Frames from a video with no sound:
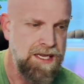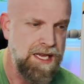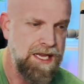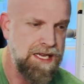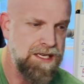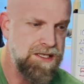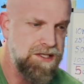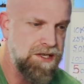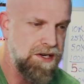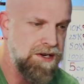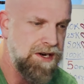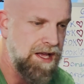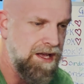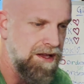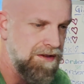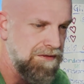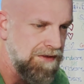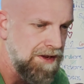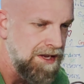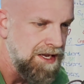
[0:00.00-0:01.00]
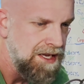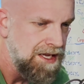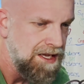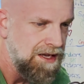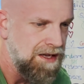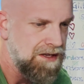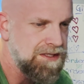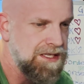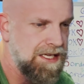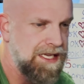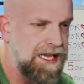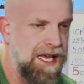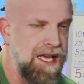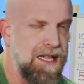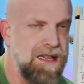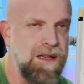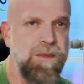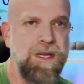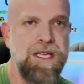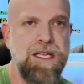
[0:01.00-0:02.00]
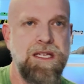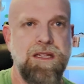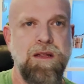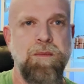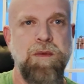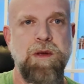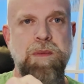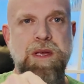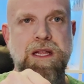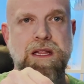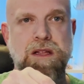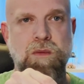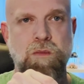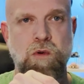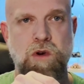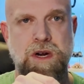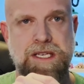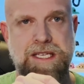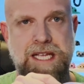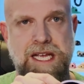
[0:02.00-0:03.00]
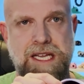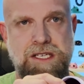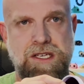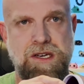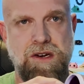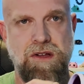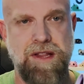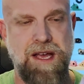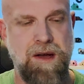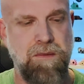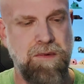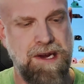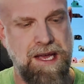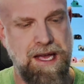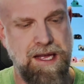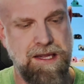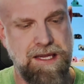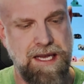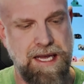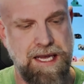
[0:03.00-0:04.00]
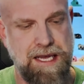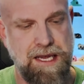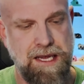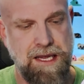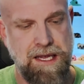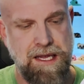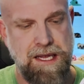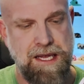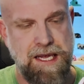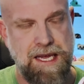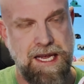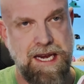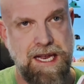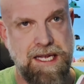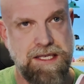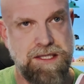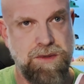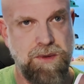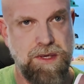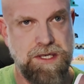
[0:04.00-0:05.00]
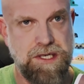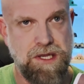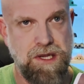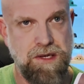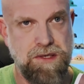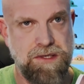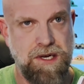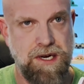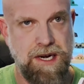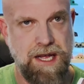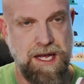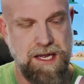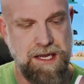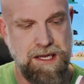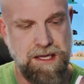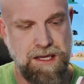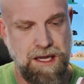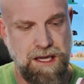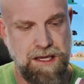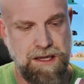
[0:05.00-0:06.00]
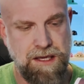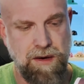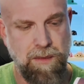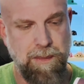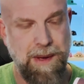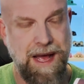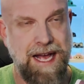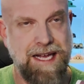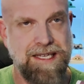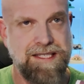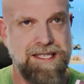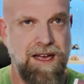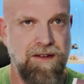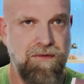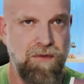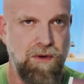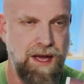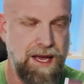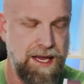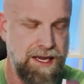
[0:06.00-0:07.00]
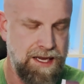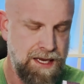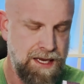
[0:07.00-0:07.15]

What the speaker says: And sure enough, I was like, yeah, let me be a little more intentional. That one had it had switched closer to a little past halfway.